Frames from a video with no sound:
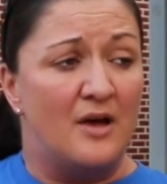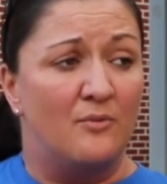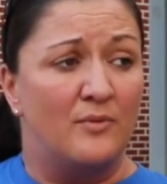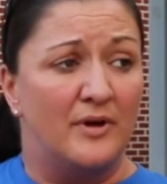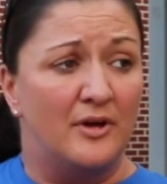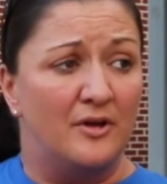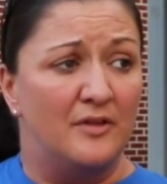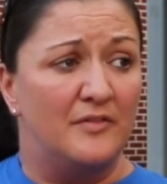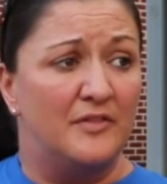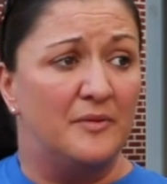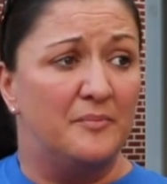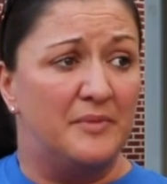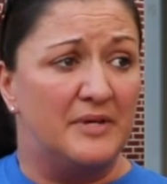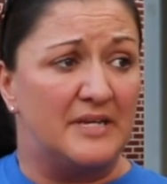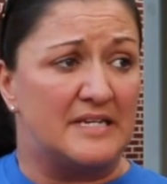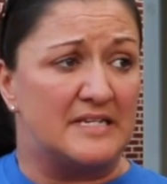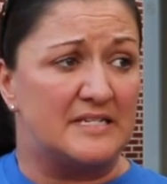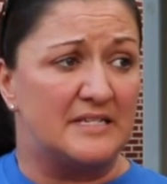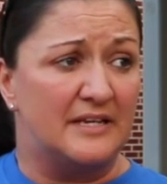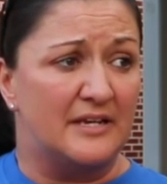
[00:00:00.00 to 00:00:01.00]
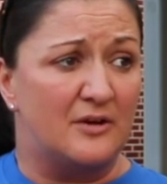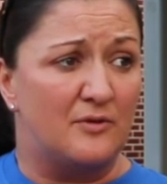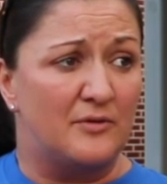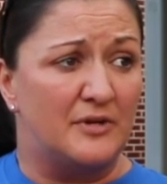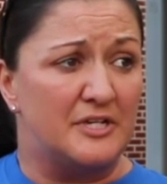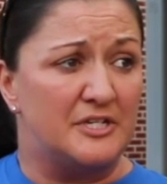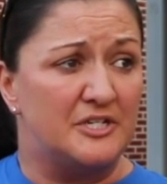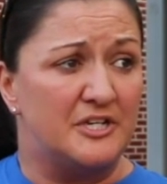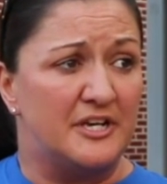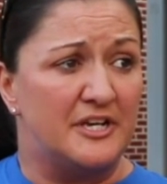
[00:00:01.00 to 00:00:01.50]
Well, the biggest thing I
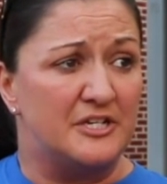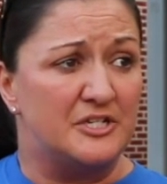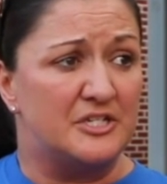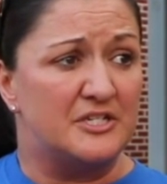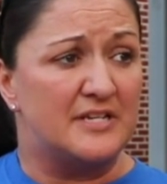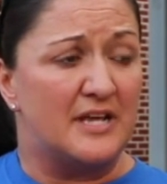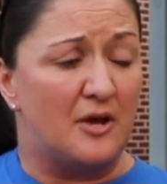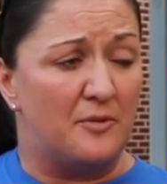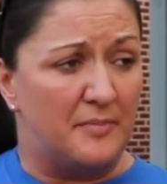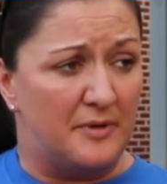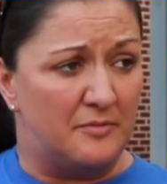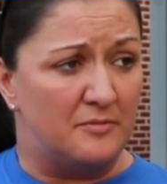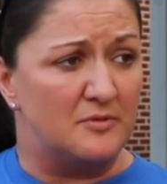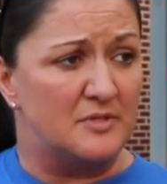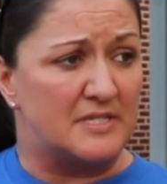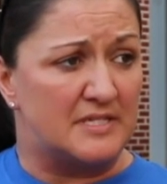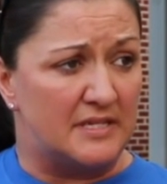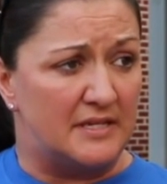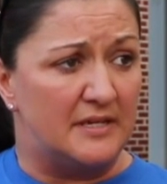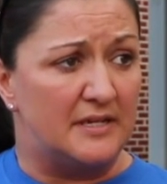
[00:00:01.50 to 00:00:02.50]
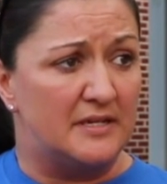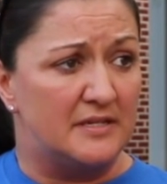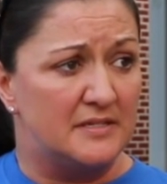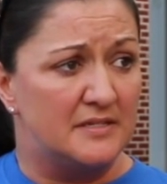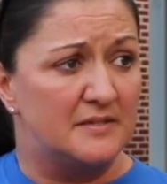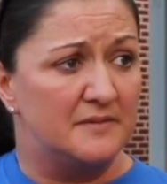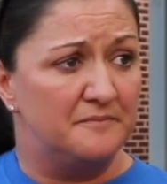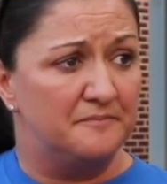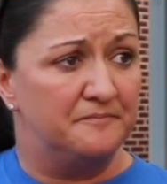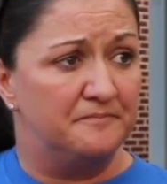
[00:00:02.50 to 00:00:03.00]
want to change is how people see
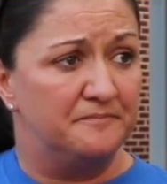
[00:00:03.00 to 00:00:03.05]
us.